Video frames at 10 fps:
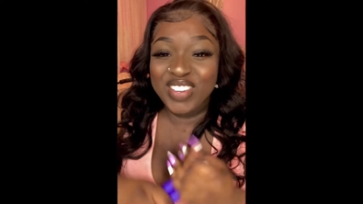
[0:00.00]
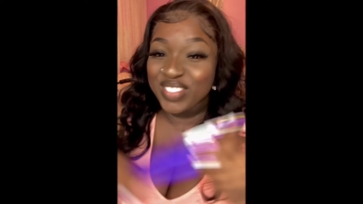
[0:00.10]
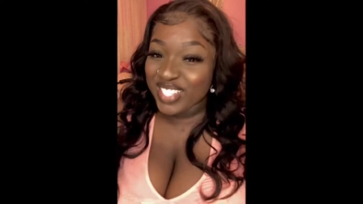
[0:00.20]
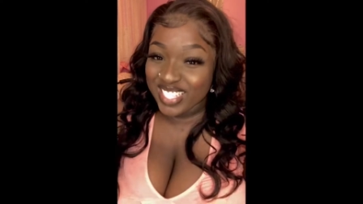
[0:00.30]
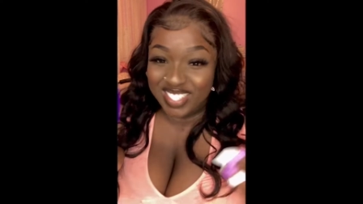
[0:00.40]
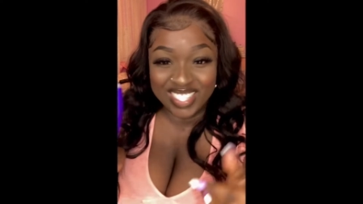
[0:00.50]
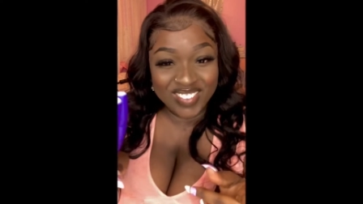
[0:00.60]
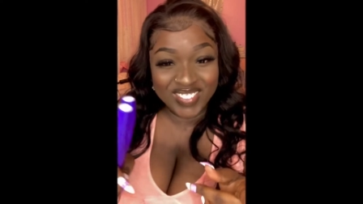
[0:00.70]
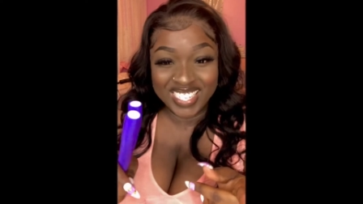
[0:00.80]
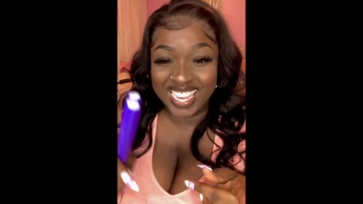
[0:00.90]
I'm still
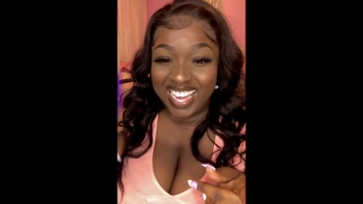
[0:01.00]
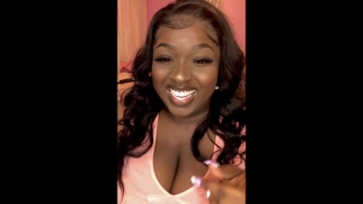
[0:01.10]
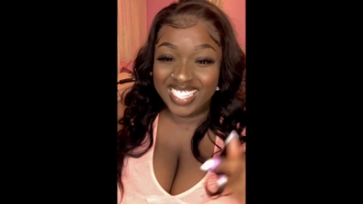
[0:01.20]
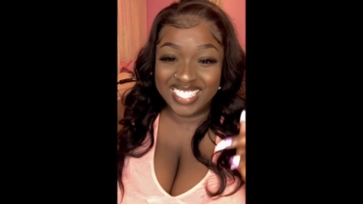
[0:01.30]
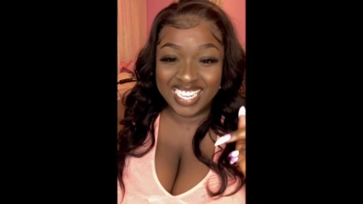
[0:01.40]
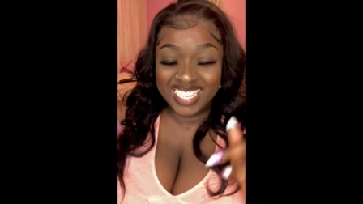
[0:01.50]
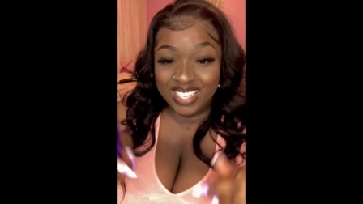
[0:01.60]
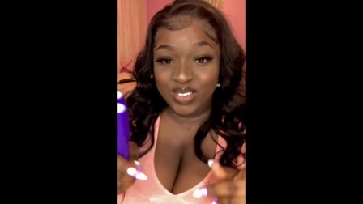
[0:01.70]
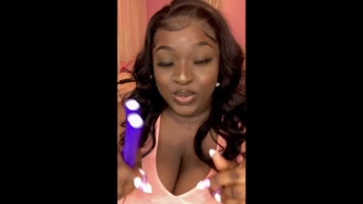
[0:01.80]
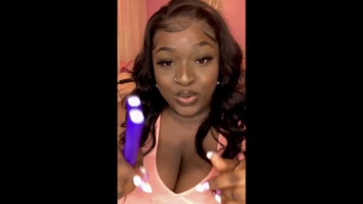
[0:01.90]
coming to y'all because I need to
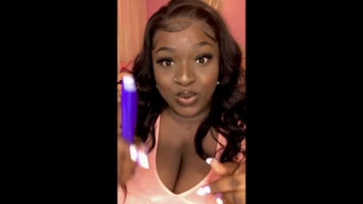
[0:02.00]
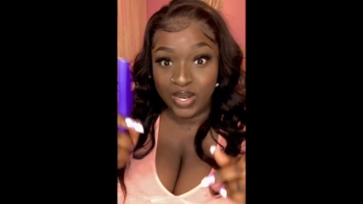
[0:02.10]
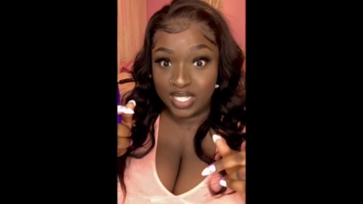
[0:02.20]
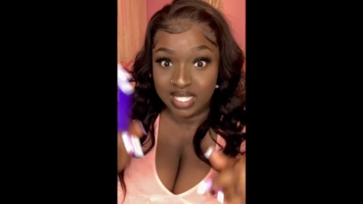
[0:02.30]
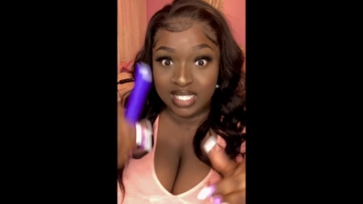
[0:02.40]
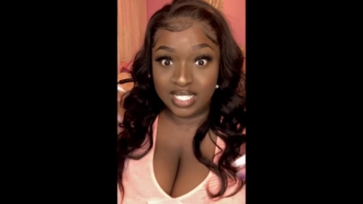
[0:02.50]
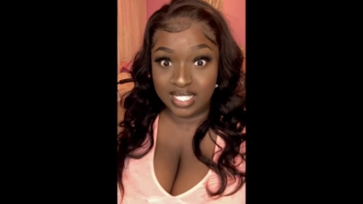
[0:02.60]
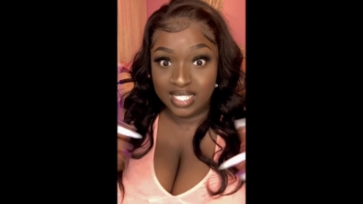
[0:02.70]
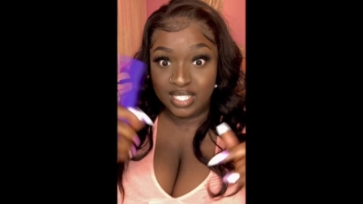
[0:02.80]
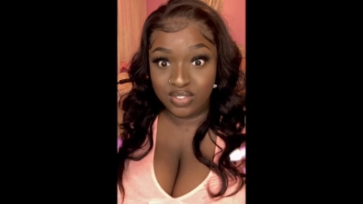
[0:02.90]
record this
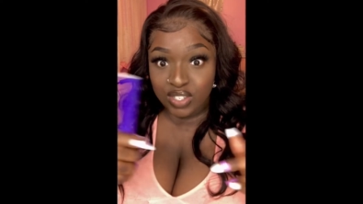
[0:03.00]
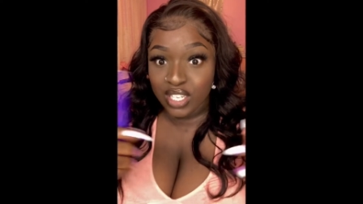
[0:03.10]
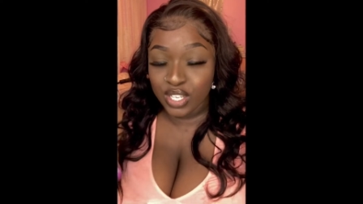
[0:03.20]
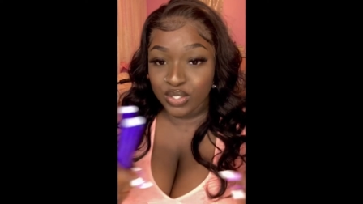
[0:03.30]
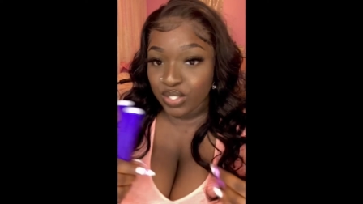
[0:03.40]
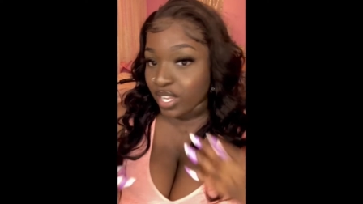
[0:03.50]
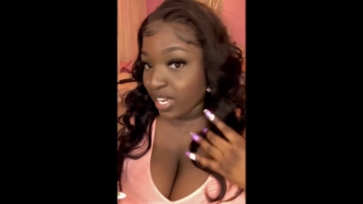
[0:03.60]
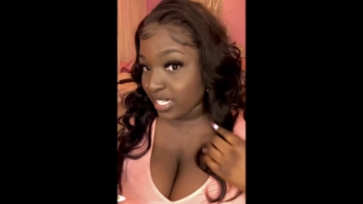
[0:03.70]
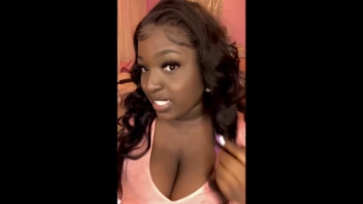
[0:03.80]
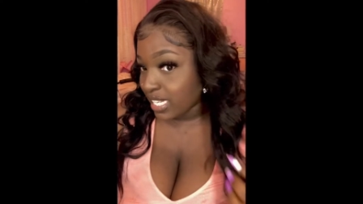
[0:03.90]
this video so y'all
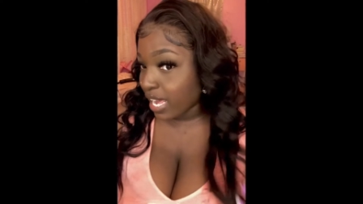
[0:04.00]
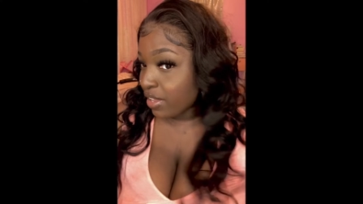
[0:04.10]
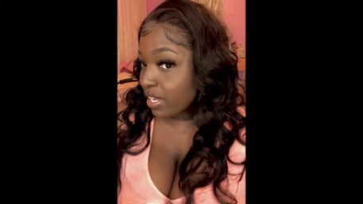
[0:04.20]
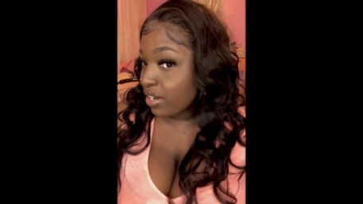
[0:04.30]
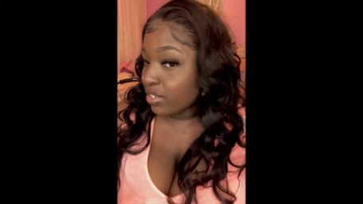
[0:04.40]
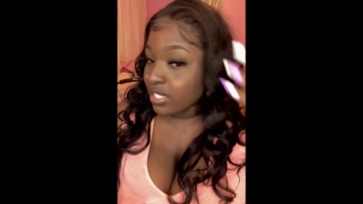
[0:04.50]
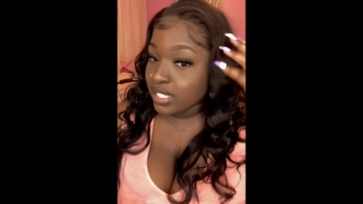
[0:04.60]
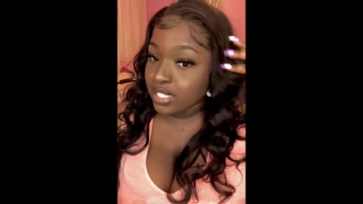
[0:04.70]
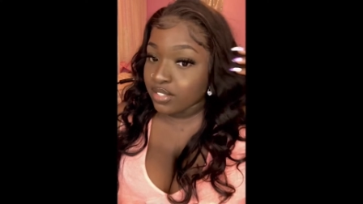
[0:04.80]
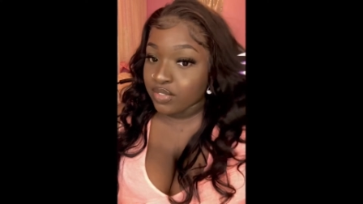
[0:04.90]
can see how the hair looks
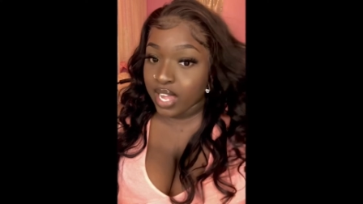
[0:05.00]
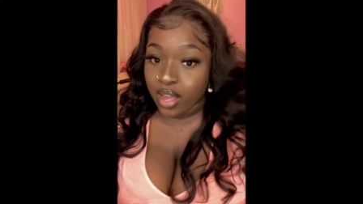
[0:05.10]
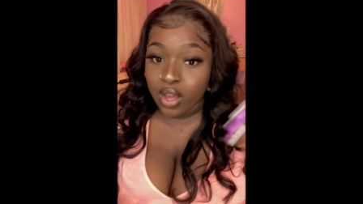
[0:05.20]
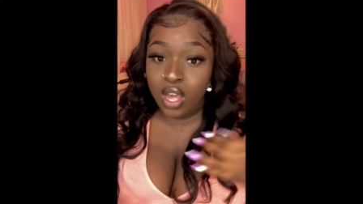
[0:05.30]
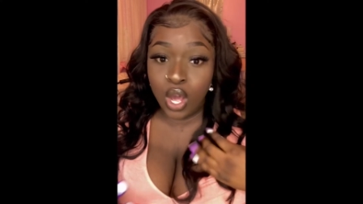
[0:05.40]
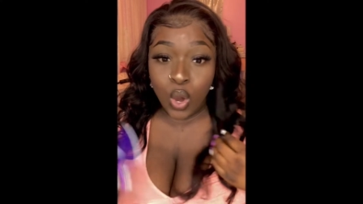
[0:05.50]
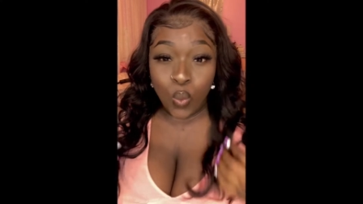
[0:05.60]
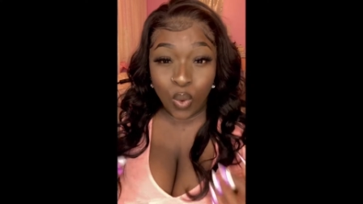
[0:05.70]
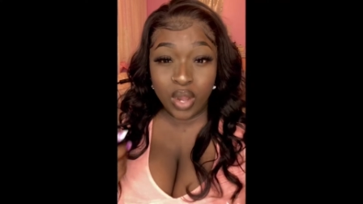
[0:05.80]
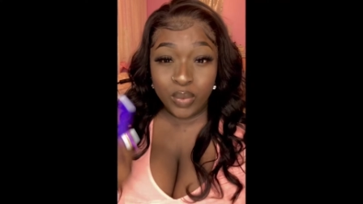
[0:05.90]
as of now
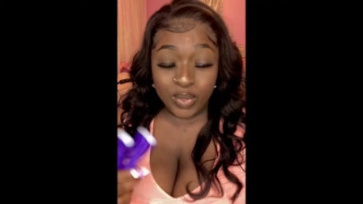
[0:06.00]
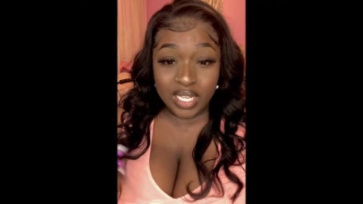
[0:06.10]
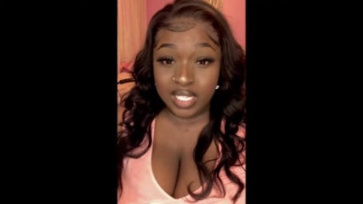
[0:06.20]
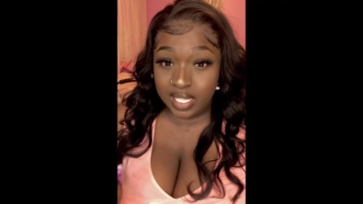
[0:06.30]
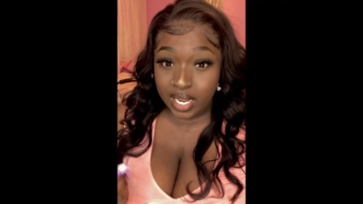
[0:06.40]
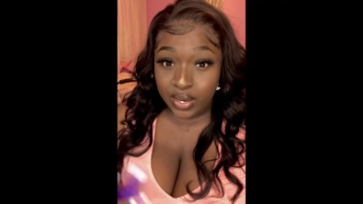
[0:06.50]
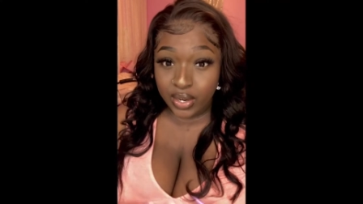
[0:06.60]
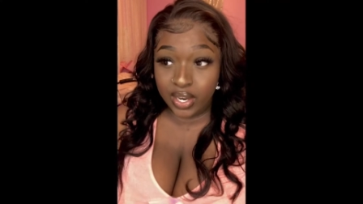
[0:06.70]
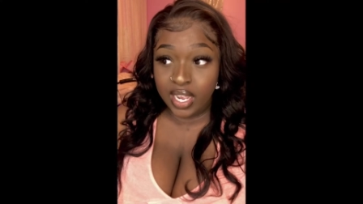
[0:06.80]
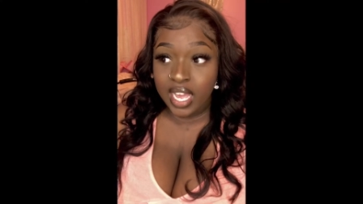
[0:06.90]
one week later
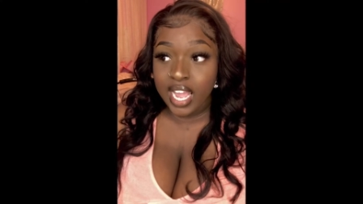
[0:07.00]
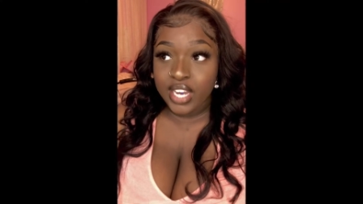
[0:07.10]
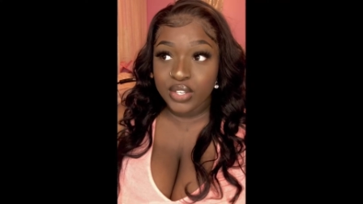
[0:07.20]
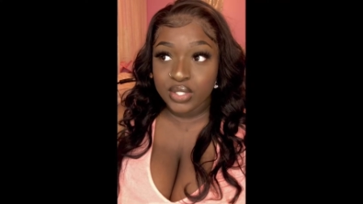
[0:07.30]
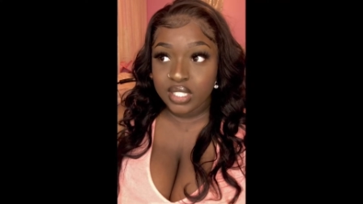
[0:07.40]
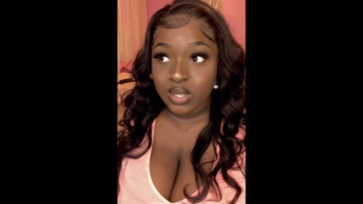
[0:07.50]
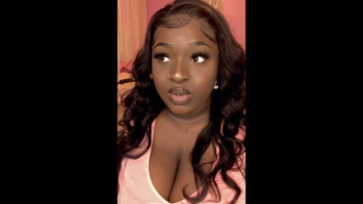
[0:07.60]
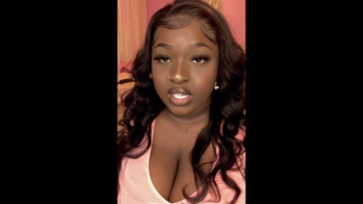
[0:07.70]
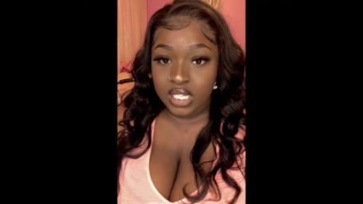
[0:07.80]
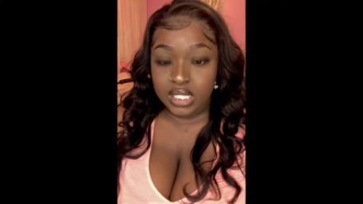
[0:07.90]
and you'll see what
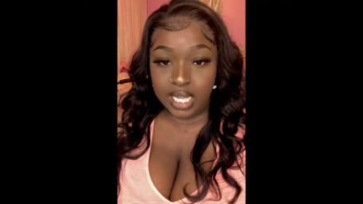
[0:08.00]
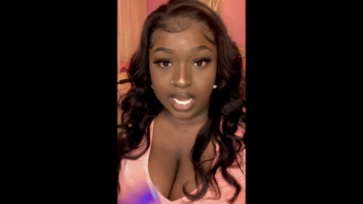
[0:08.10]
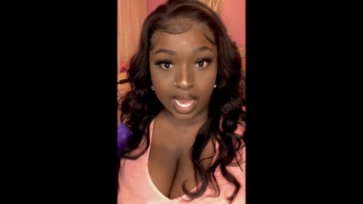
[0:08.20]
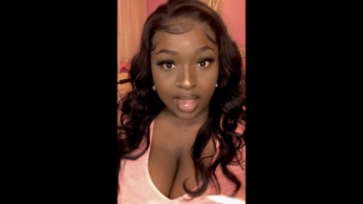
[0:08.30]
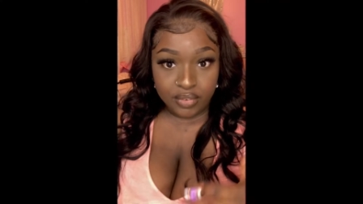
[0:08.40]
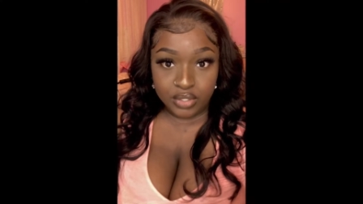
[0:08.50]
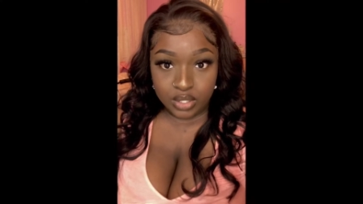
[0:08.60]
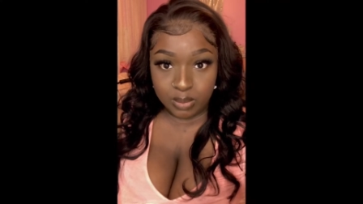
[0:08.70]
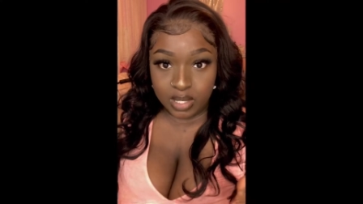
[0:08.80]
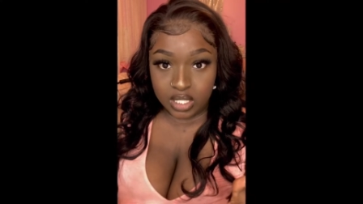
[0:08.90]
it looks like after it's
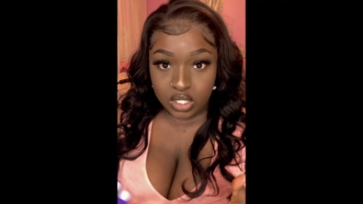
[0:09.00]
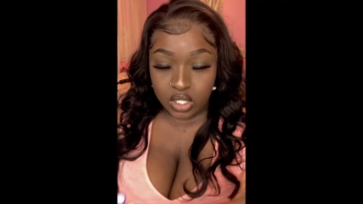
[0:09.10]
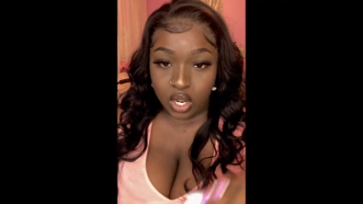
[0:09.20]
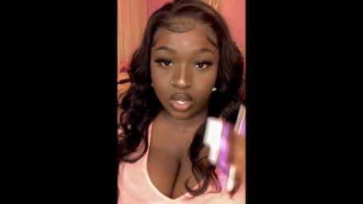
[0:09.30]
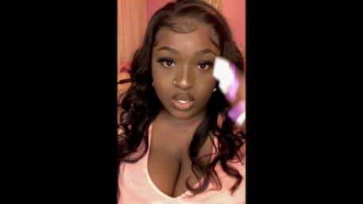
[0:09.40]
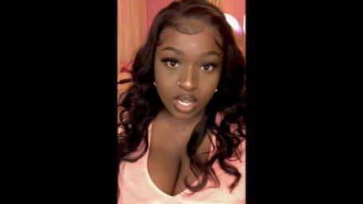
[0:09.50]
been installed.